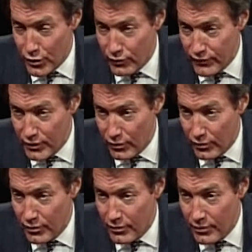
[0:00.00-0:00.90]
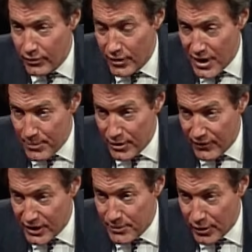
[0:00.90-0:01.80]
to reveal the name of the
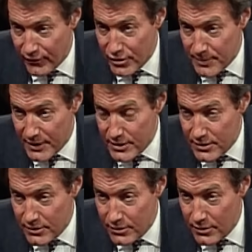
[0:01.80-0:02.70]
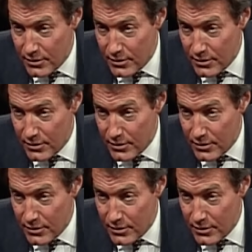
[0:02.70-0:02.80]
victim on the first page?